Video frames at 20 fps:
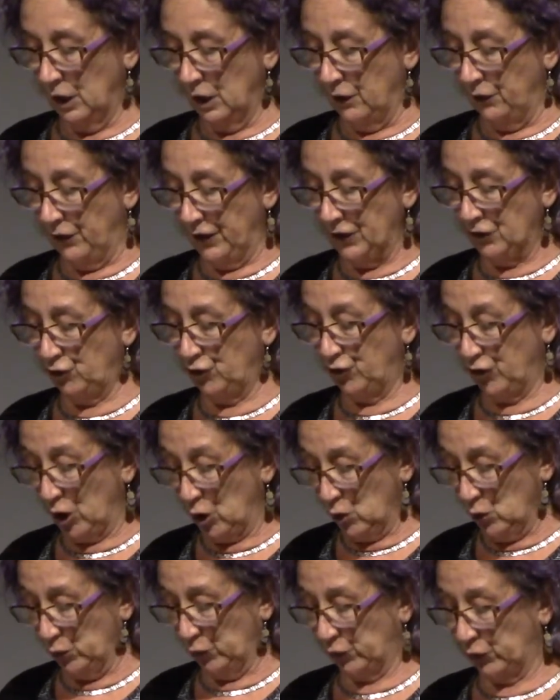This
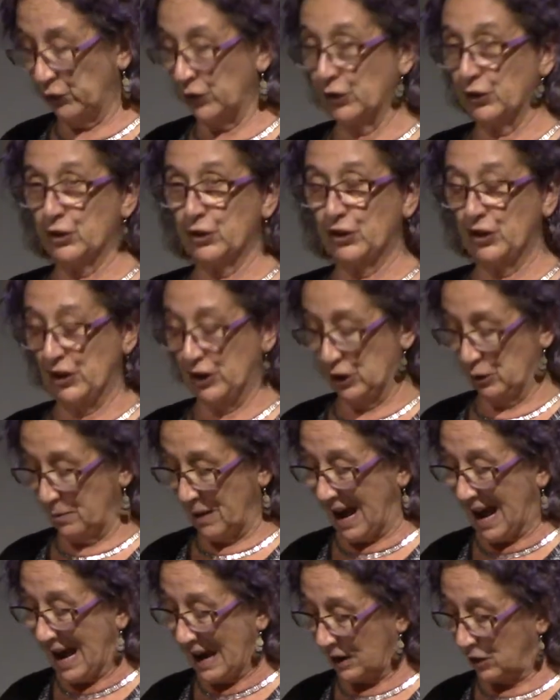shows that the term
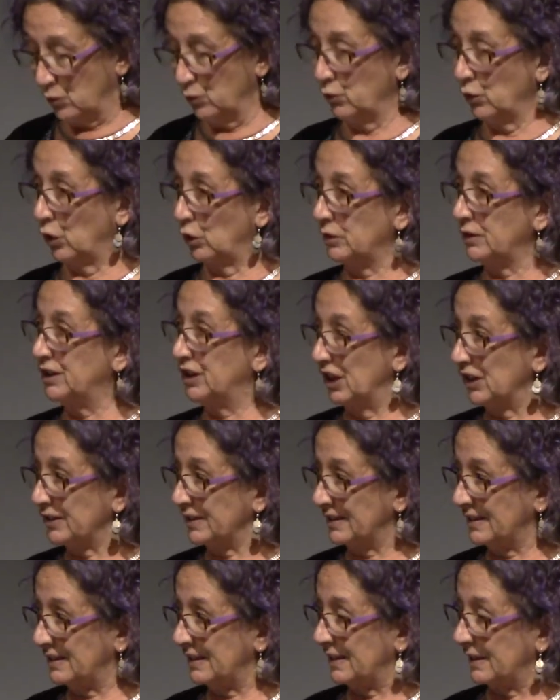akuron does
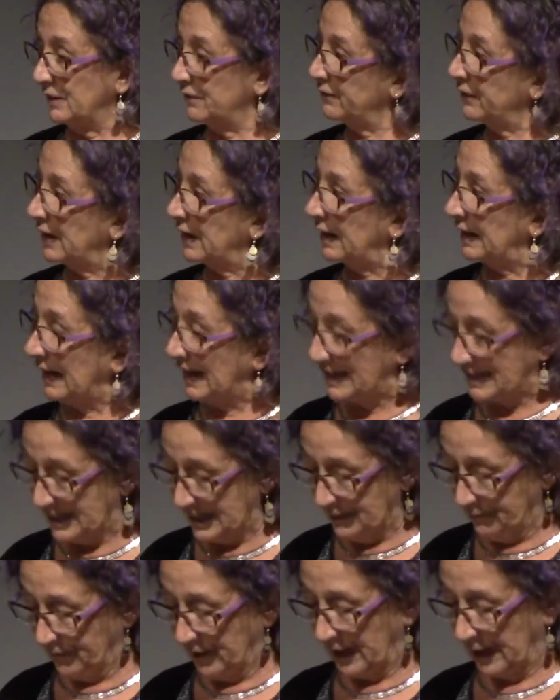signify a
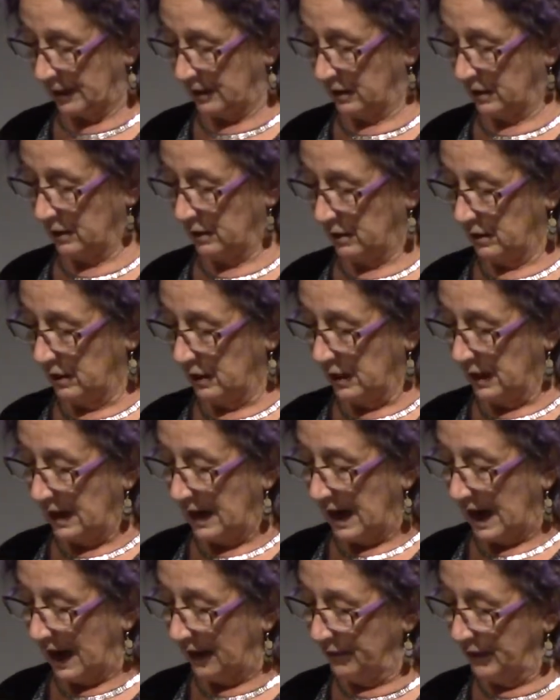defect.
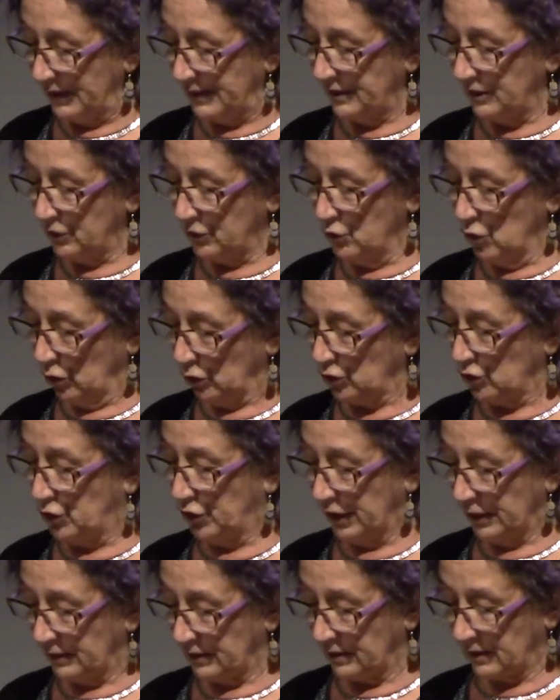And this is not
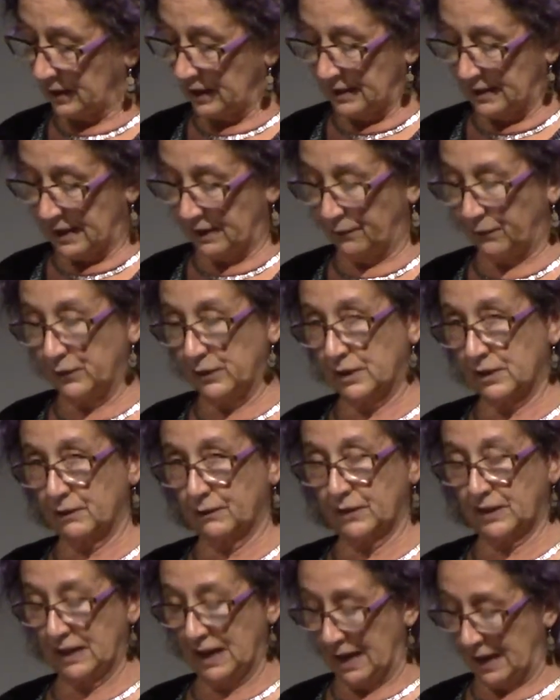just a difference of
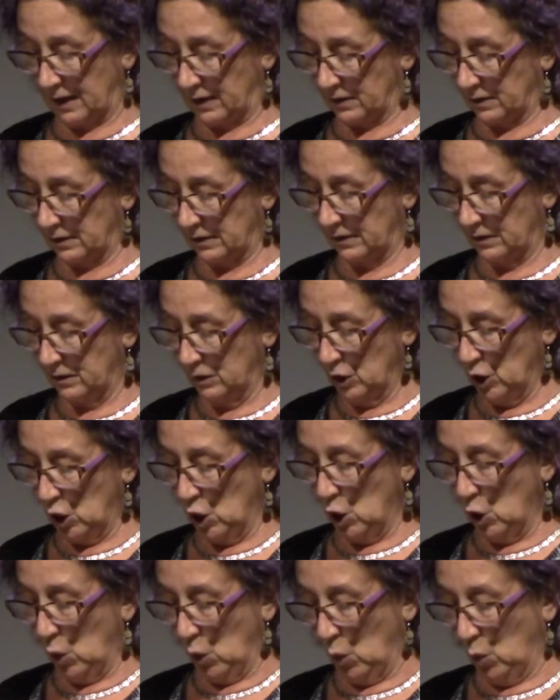sex.
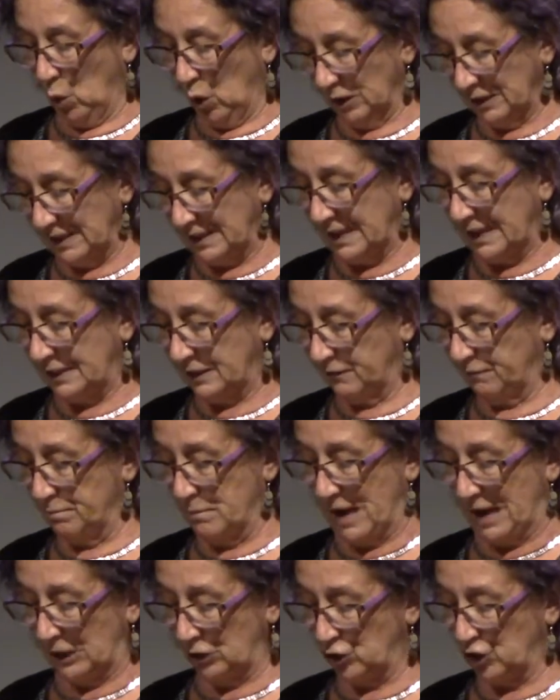One set of
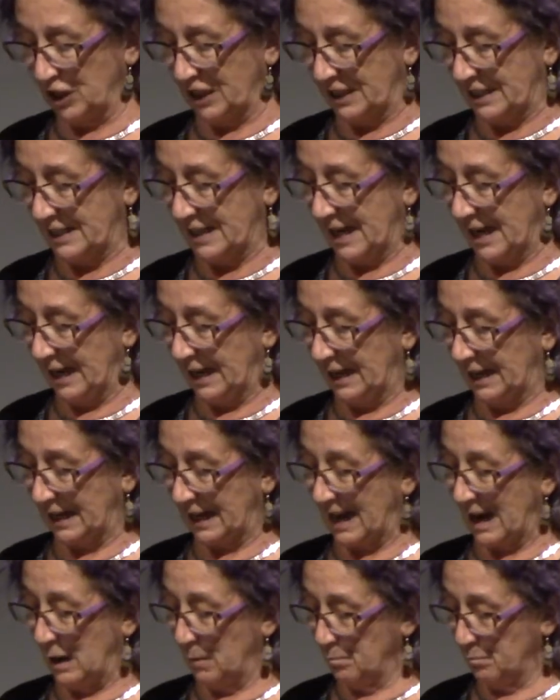male genitalia
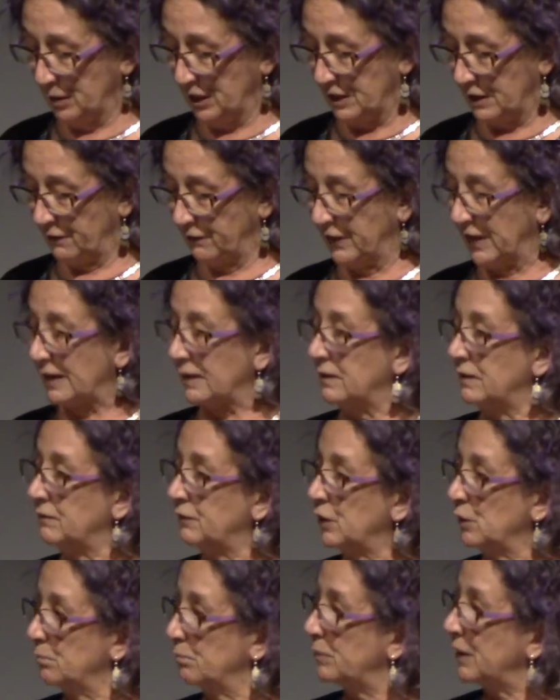can be defective
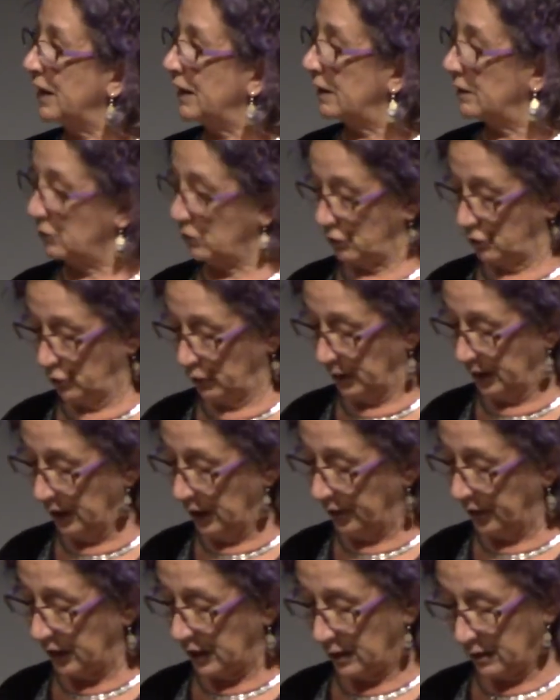compared to
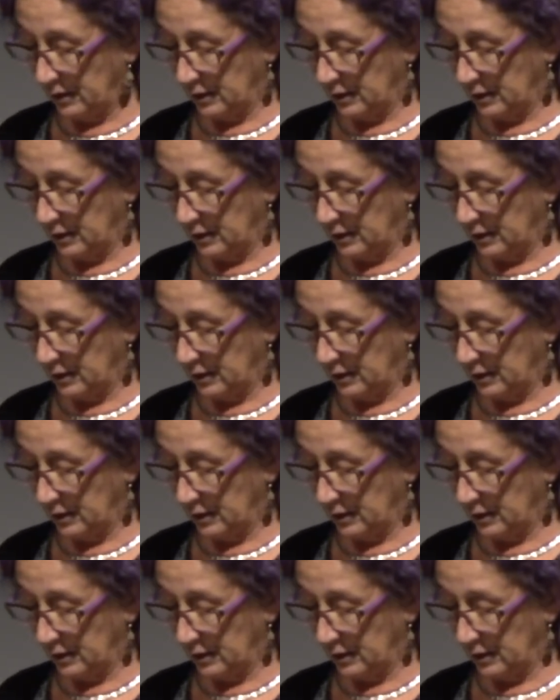another.